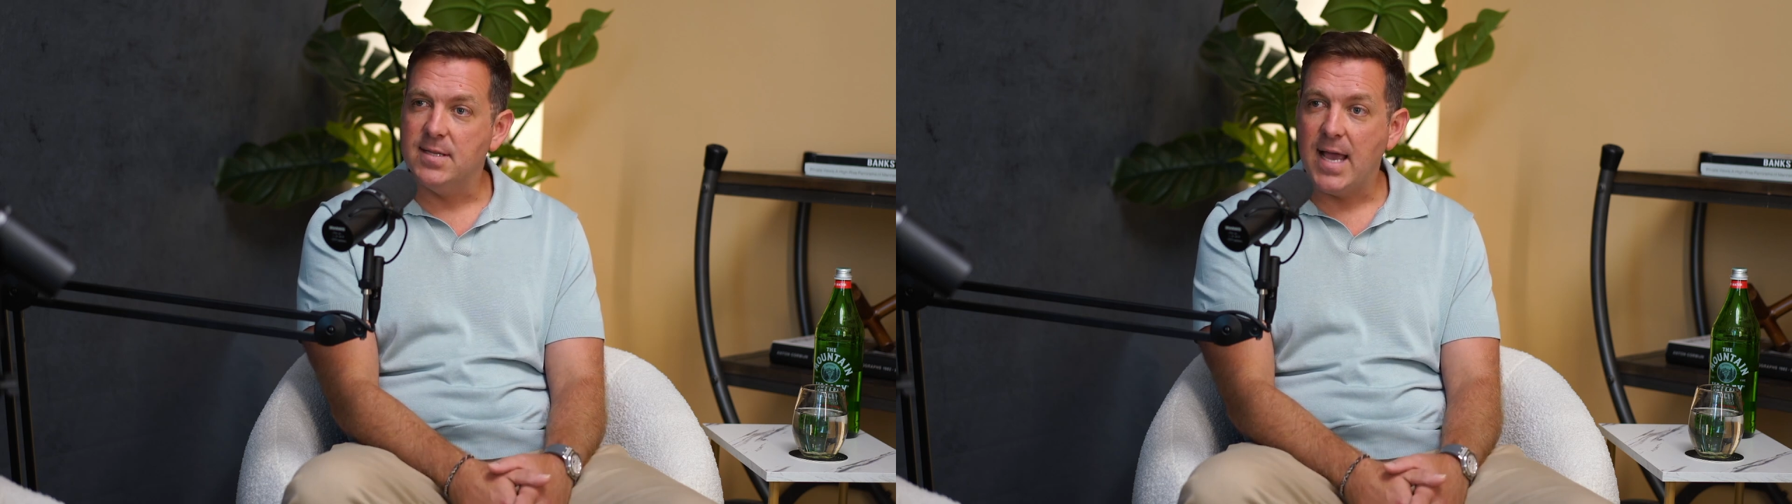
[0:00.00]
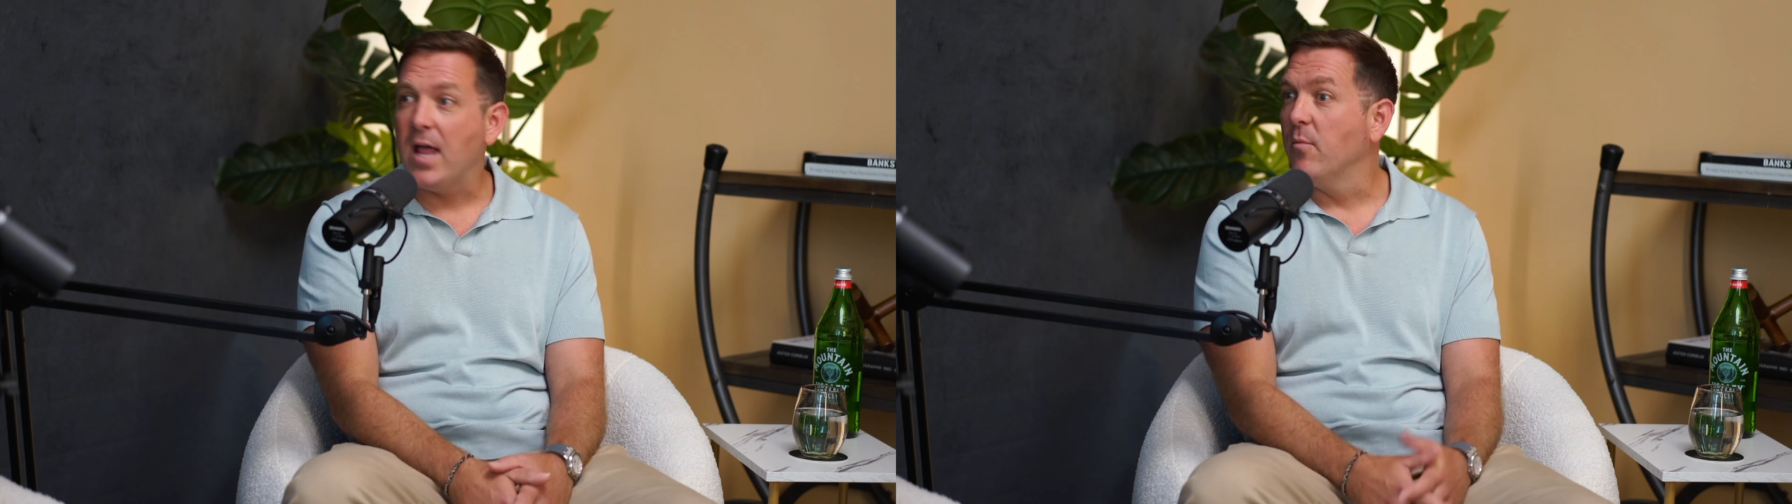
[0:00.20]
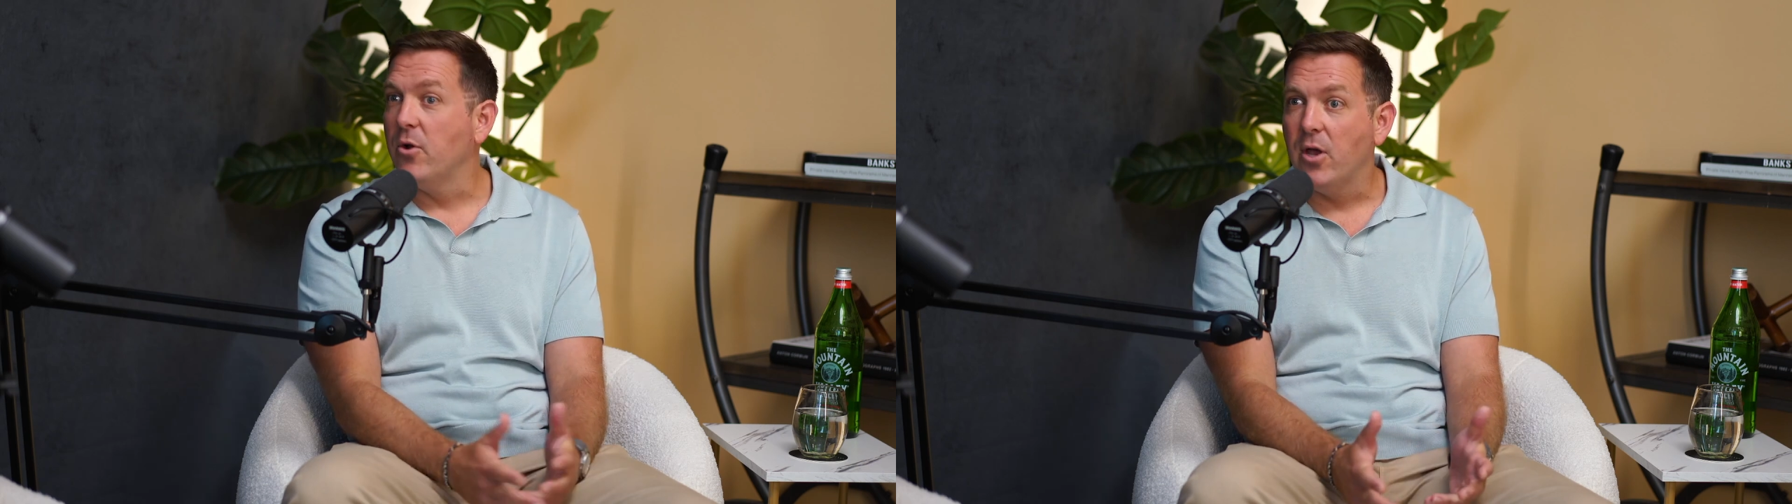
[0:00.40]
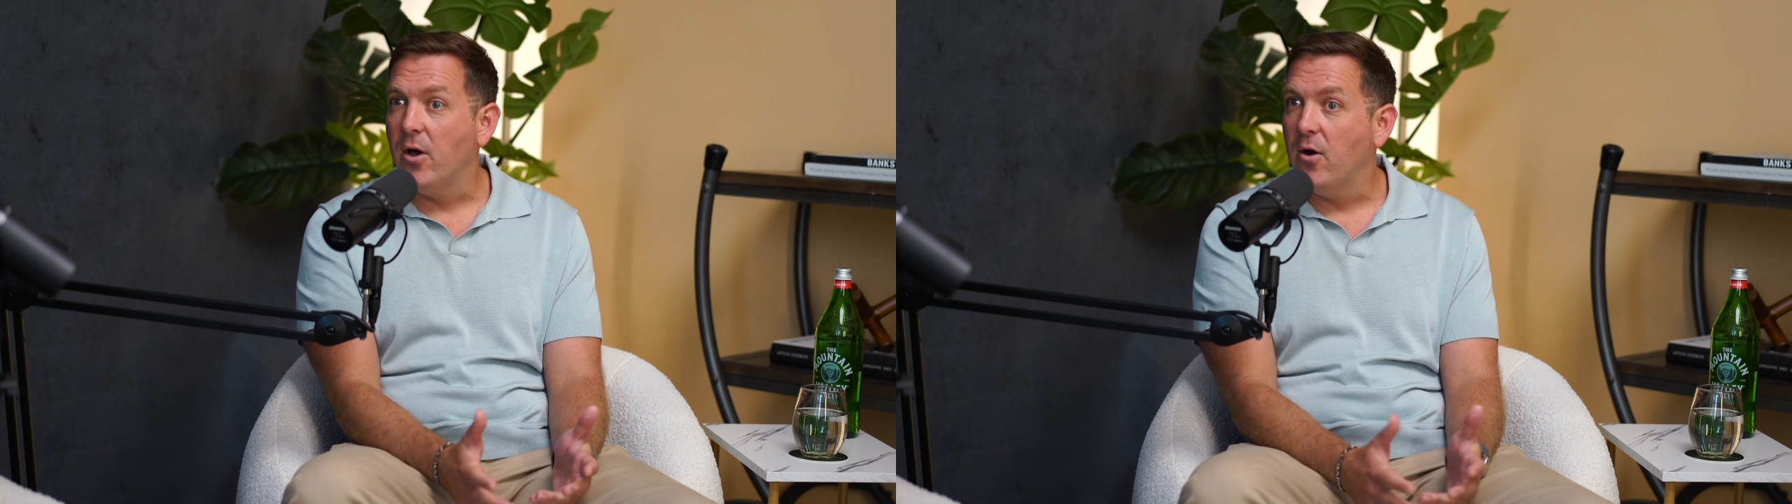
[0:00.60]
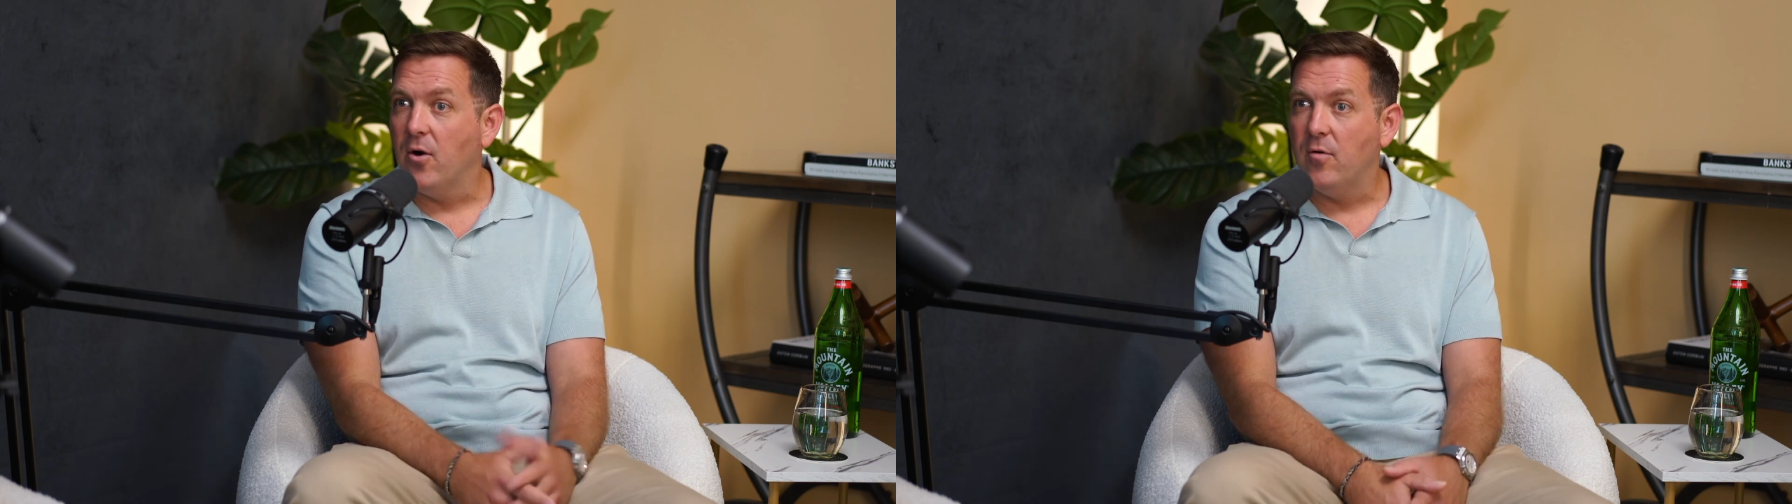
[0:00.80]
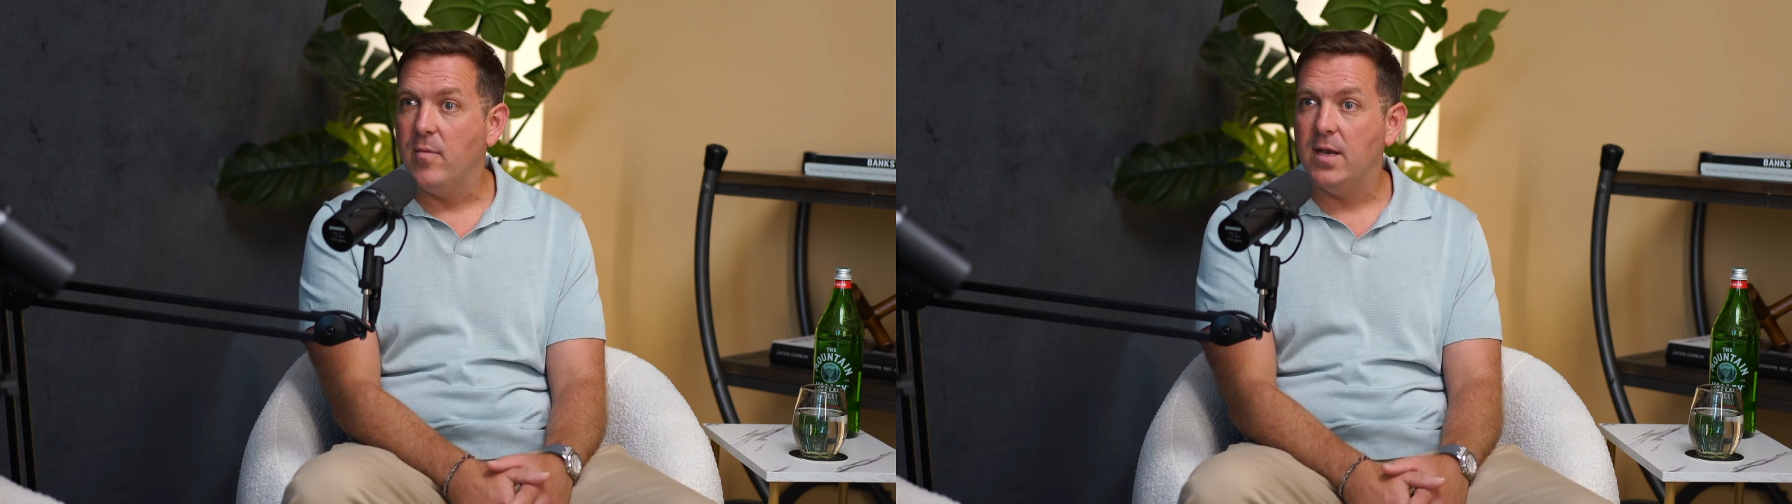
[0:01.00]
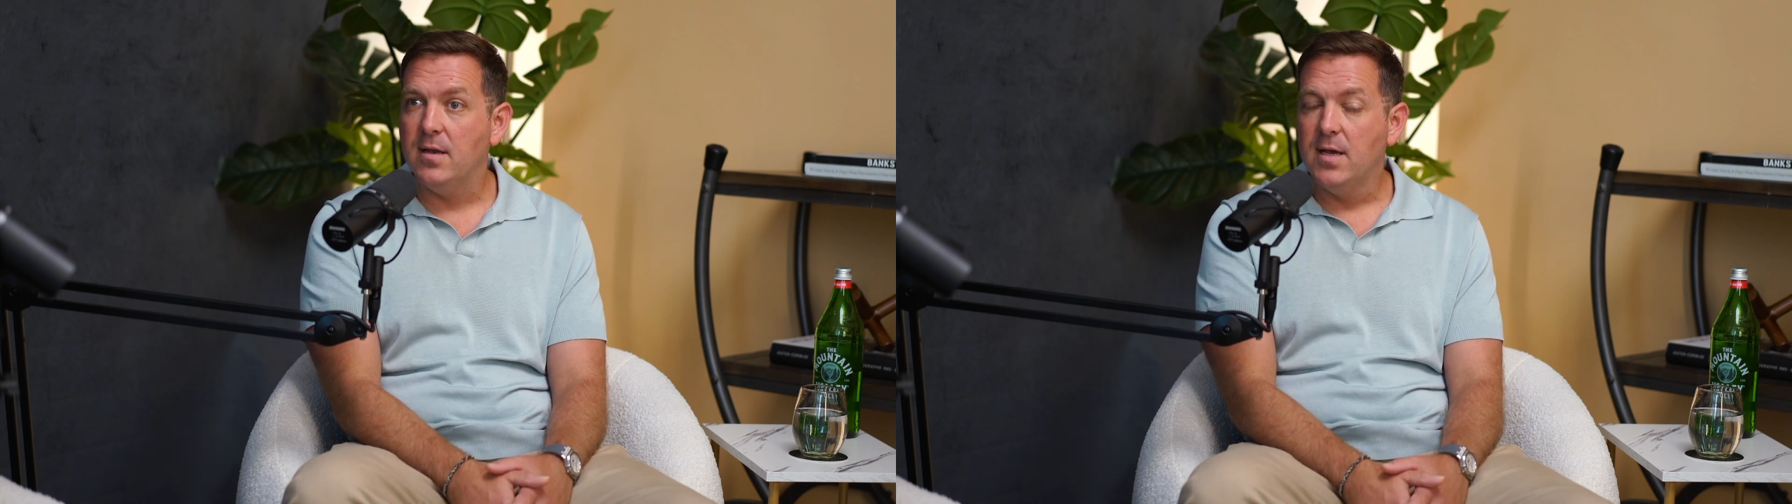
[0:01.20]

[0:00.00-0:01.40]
Alamo Dome, and